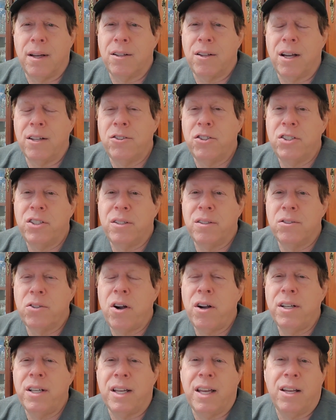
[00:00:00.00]
it's
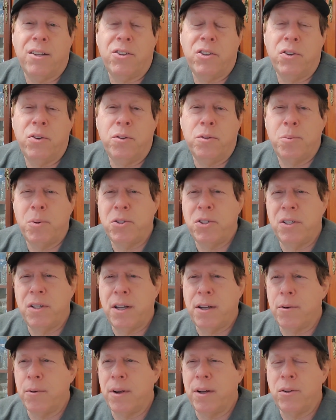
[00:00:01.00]
hard to get to, especially
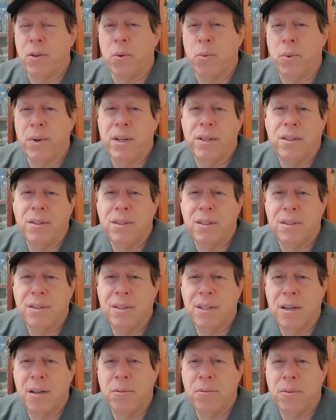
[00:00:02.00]
like around the wheels and
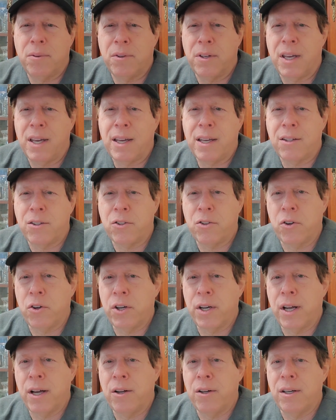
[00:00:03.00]
stuff. You can't get the
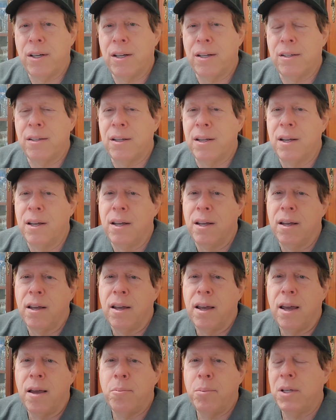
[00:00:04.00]
dirt out. And
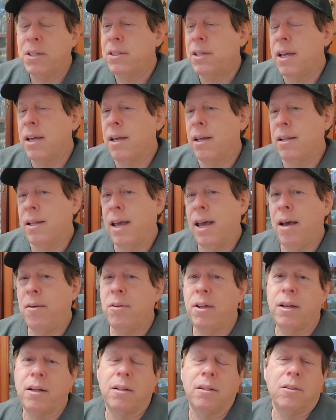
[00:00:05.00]
plus they have
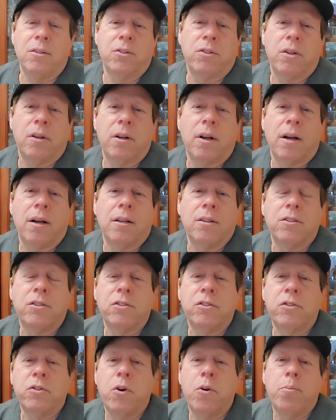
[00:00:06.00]
like a little
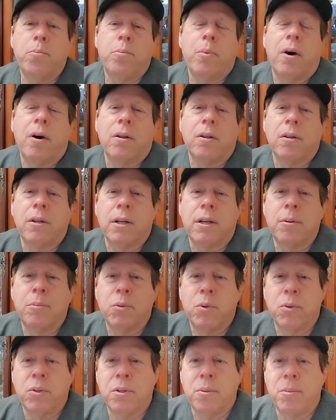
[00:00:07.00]
soap bottle that comes
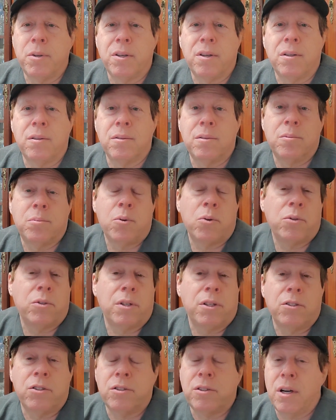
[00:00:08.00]
with them. You can
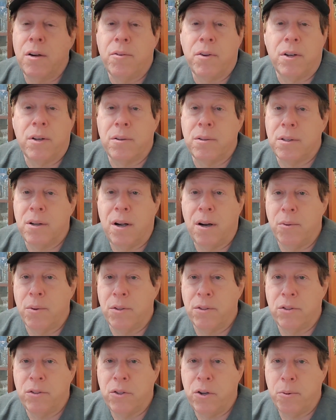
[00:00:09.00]
supposedly just cover your car
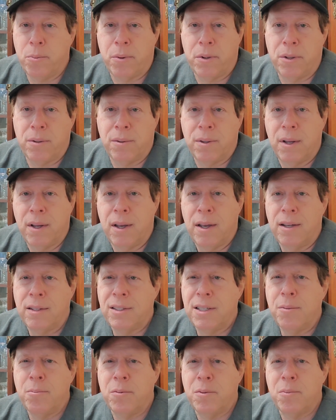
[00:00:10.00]
with soap, and it
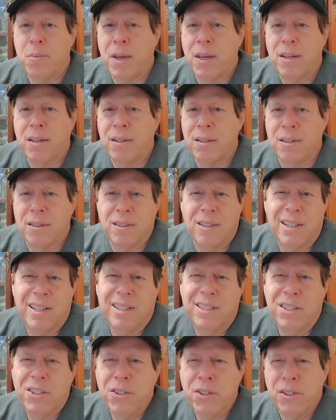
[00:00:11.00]
seems to make it
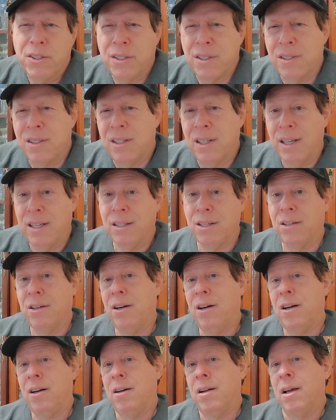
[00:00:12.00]
easier to clean the
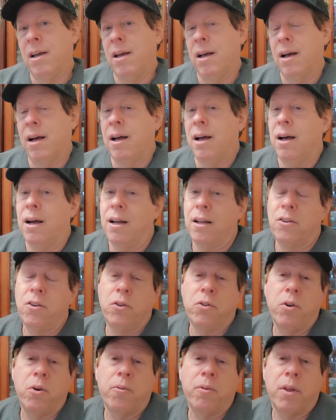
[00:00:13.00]
car. I
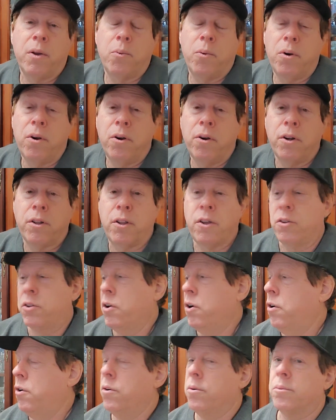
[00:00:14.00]
don't know if they work or they
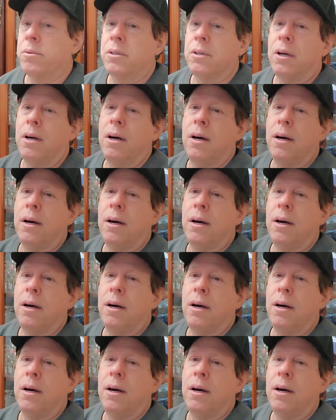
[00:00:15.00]
don't.